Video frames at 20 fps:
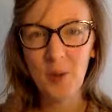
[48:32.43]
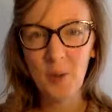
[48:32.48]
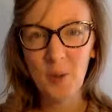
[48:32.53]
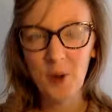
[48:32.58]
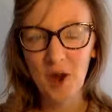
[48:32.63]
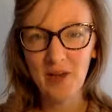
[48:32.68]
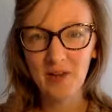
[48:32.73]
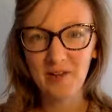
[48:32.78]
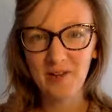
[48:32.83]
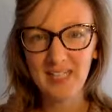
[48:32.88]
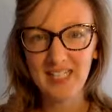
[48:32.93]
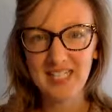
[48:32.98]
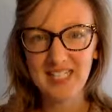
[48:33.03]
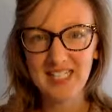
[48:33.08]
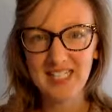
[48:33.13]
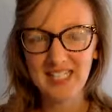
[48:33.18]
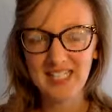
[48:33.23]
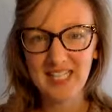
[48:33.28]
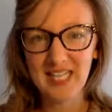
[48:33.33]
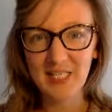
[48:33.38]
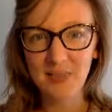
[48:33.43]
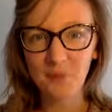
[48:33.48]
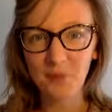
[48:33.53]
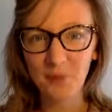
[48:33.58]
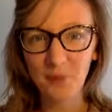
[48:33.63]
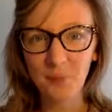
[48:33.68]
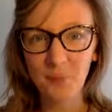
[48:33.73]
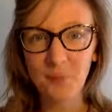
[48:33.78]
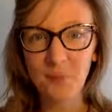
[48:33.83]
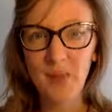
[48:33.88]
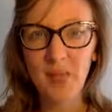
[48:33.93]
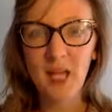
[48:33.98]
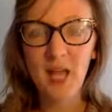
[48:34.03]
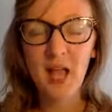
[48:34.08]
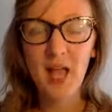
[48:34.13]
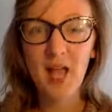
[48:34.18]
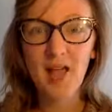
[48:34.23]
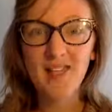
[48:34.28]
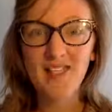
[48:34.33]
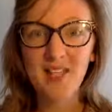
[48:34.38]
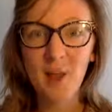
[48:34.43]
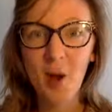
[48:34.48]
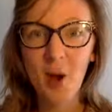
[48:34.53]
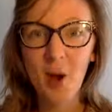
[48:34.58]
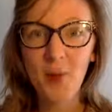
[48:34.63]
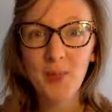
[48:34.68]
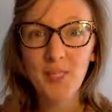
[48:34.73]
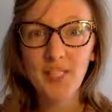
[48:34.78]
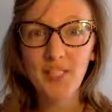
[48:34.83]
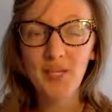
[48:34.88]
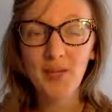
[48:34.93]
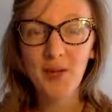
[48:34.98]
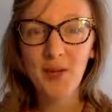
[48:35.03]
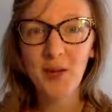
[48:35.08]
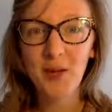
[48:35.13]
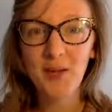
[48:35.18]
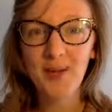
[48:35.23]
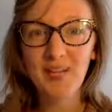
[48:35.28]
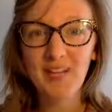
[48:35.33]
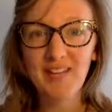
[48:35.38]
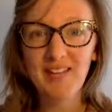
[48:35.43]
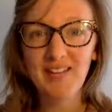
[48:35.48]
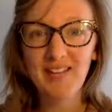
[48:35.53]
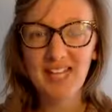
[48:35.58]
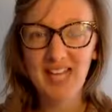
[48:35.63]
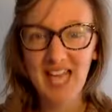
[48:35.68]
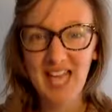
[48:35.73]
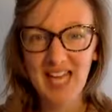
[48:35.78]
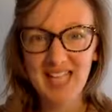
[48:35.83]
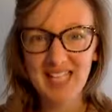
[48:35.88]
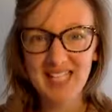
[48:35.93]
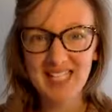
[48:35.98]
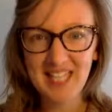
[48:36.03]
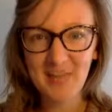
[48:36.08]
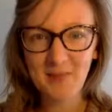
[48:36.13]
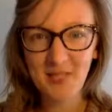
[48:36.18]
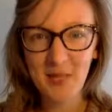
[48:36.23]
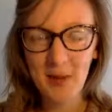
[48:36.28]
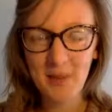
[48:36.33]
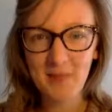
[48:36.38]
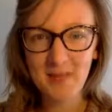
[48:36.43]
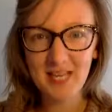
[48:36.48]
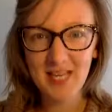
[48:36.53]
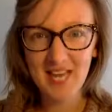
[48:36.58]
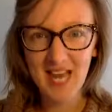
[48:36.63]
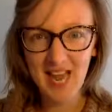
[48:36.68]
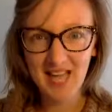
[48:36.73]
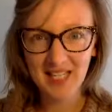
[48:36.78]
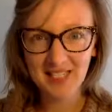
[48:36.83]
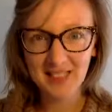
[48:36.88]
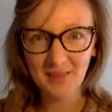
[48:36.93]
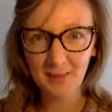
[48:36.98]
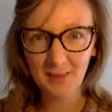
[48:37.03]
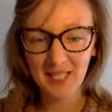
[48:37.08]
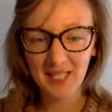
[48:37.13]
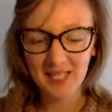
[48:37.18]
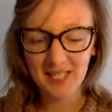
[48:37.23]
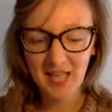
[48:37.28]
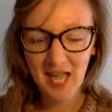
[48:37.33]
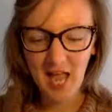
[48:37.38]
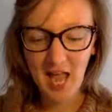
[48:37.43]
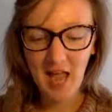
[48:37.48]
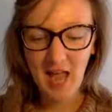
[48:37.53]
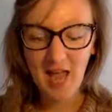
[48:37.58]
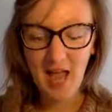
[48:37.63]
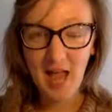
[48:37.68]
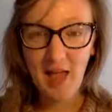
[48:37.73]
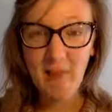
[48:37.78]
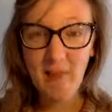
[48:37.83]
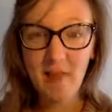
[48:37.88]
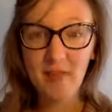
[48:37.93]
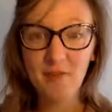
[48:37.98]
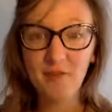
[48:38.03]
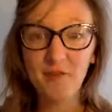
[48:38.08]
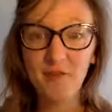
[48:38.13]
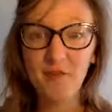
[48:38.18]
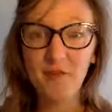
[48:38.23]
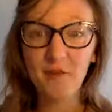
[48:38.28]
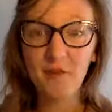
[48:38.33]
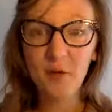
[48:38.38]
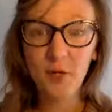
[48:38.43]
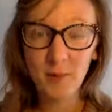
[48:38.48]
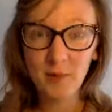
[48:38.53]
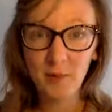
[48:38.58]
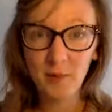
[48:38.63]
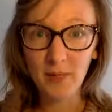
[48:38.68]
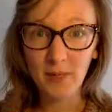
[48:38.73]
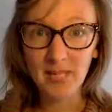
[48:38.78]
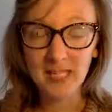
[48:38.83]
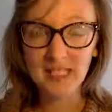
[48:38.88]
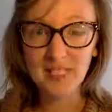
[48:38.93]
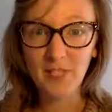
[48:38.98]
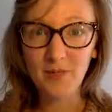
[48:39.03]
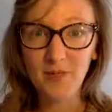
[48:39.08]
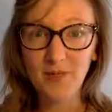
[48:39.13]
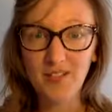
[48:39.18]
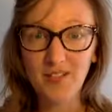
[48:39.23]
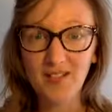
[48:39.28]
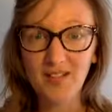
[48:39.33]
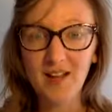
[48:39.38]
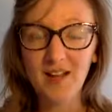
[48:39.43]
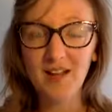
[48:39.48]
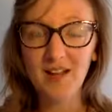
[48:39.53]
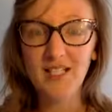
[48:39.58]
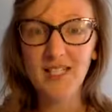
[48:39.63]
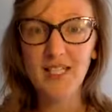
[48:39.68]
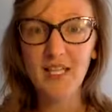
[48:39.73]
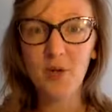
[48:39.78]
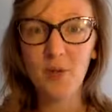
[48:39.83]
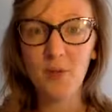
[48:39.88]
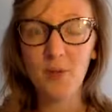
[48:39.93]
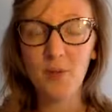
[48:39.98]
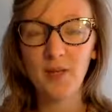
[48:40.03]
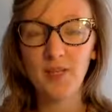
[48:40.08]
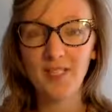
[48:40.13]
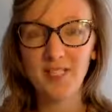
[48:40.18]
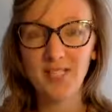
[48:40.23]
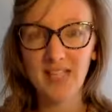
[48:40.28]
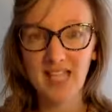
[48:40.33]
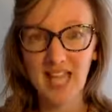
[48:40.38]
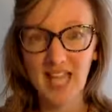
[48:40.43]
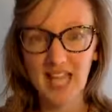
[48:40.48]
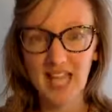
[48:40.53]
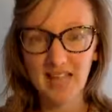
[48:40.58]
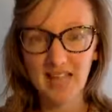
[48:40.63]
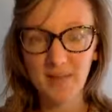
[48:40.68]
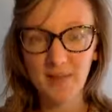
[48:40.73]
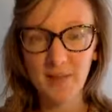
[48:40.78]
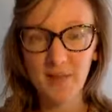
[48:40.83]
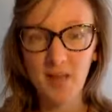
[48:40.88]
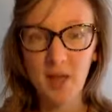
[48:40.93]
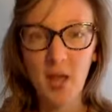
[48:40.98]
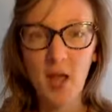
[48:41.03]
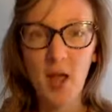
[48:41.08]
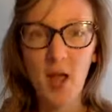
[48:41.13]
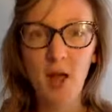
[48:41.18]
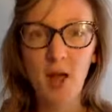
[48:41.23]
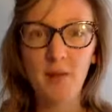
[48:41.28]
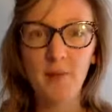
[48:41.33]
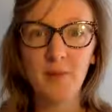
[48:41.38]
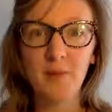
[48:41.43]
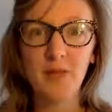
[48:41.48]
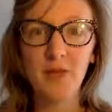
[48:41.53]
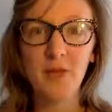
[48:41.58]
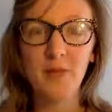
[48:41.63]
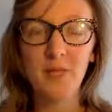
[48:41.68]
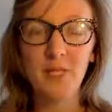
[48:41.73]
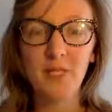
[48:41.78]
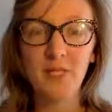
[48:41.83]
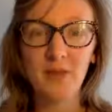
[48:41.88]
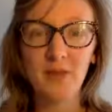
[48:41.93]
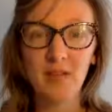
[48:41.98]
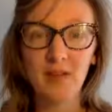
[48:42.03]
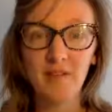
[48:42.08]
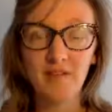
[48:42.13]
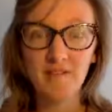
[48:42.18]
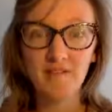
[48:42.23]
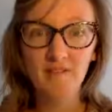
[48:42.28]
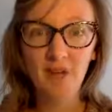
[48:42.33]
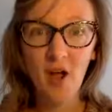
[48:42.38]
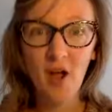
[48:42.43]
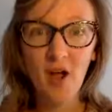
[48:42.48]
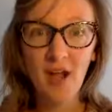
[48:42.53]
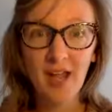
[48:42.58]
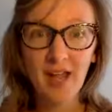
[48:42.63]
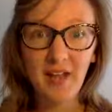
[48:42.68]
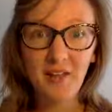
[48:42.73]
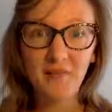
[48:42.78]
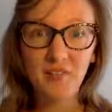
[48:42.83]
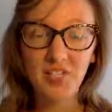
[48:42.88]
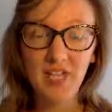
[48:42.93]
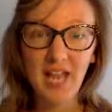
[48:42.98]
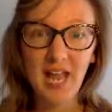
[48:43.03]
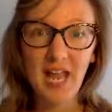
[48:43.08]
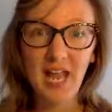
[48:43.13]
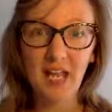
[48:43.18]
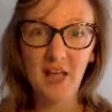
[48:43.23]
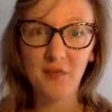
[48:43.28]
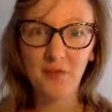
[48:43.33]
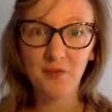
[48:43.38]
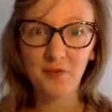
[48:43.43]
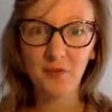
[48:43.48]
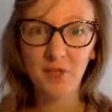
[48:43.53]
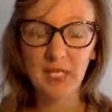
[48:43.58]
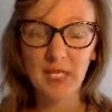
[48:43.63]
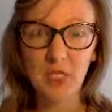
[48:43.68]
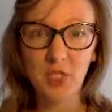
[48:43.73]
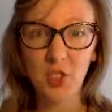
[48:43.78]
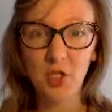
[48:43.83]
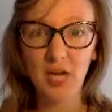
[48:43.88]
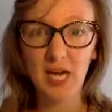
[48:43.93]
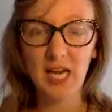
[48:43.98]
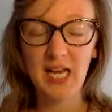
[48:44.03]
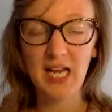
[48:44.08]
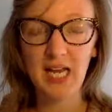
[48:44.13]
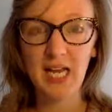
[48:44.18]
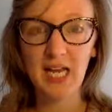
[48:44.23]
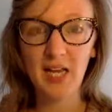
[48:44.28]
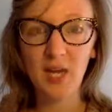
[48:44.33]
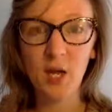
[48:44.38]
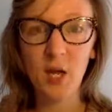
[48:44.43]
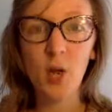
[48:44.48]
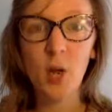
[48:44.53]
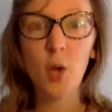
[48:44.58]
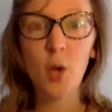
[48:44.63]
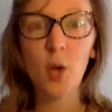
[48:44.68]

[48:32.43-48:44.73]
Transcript: Wildly Successful. So I'll be showing up here again, same time next week. And then the following week, so starting on Monday the 8th, I'm going to be doing a 5-day free training